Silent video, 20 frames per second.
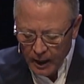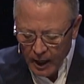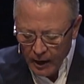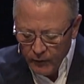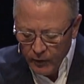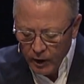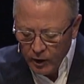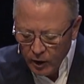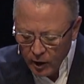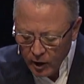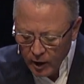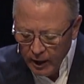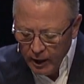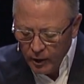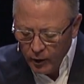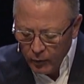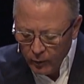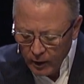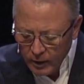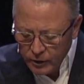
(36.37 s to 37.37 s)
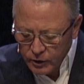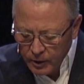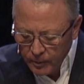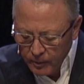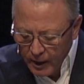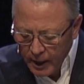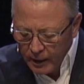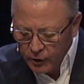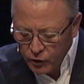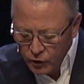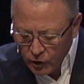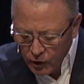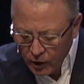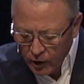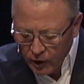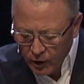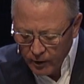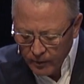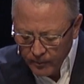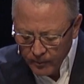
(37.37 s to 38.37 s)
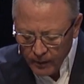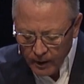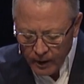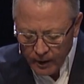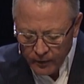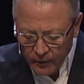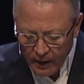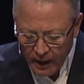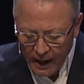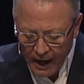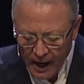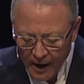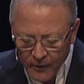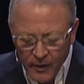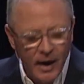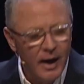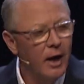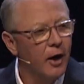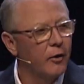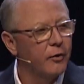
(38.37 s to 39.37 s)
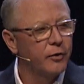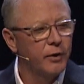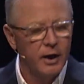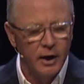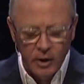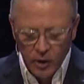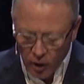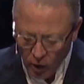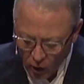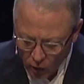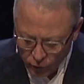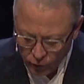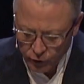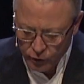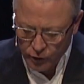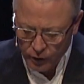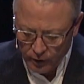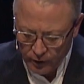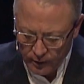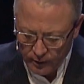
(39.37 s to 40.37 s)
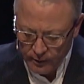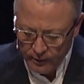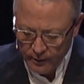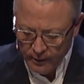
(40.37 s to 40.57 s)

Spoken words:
Every good leader wants to make sure they have a healthy culture,